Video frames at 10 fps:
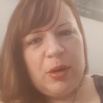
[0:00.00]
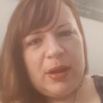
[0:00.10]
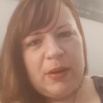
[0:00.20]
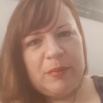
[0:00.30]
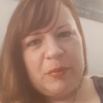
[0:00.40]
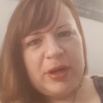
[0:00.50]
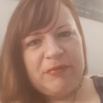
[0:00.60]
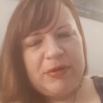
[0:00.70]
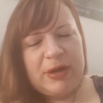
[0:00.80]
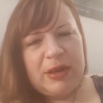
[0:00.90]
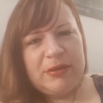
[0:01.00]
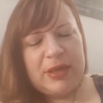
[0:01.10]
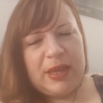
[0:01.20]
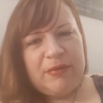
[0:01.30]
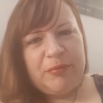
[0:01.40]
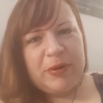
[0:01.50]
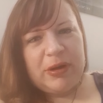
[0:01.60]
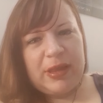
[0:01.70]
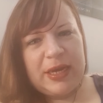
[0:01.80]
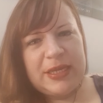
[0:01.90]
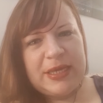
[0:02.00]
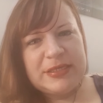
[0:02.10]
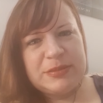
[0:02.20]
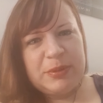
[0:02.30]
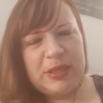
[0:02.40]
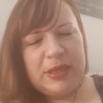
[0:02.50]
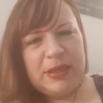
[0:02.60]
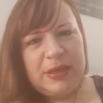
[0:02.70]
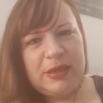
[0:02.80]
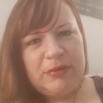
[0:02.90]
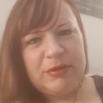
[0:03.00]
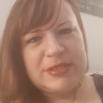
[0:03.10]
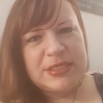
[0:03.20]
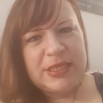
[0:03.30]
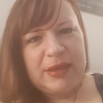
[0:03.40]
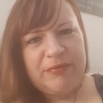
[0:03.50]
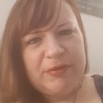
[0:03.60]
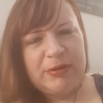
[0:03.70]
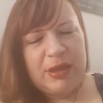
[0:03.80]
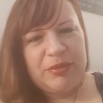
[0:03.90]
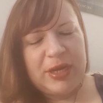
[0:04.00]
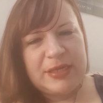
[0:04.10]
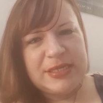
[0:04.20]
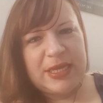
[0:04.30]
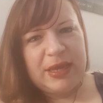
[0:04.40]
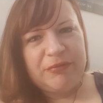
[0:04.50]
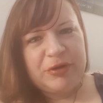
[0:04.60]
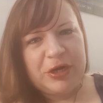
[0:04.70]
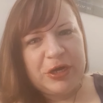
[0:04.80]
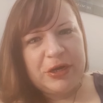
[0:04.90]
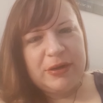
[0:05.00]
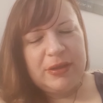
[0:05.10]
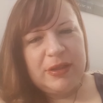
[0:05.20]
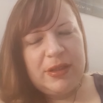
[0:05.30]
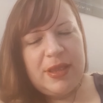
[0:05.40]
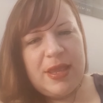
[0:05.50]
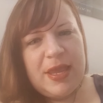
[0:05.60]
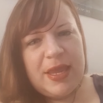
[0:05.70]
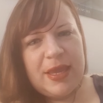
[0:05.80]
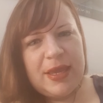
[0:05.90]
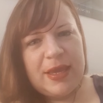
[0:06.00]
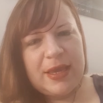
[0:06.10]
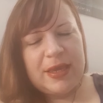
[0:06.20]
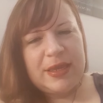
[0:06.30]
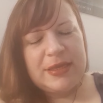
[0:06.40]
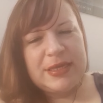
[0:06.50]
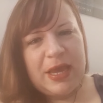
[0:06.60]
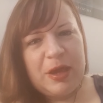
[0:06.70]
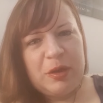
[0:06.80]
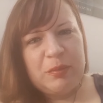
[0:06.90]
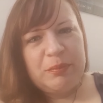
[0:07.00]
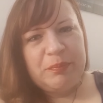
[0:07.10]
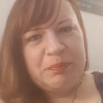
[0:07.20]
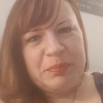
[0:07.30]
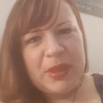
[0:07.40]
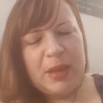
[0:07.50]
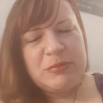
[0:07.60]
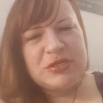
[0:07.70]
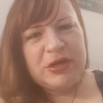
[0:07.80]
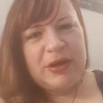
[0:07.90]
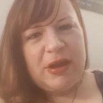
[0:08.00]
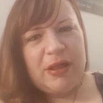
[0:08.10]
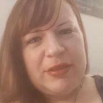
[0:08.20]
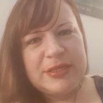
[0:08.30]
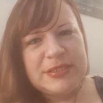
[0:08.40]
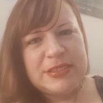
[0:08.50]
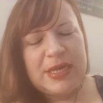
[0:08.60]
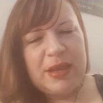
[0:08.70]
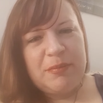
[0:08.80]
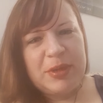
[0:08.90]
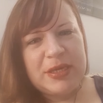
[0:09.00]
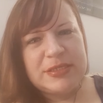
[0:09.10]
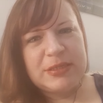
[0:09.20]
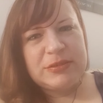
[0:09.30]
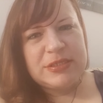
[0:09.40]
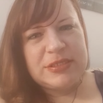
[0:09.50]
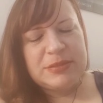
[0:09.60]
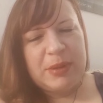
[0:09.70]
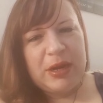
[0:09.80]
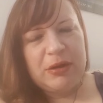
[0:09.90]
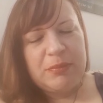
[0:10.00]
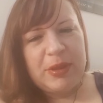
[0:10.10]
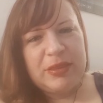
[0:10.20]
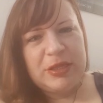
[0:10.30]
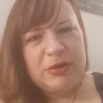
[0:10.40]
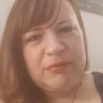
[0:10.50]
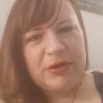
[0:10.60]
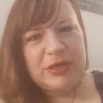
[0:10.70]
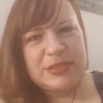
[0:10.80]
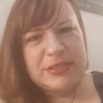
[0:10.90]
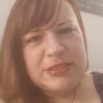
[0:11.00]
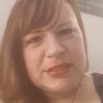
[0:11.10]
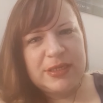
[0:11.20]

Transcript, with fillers: when I found out that I have borderline ESP, recently I found out that I take after her. And um, I'm sharing all this tonight because I was inspired by the universe.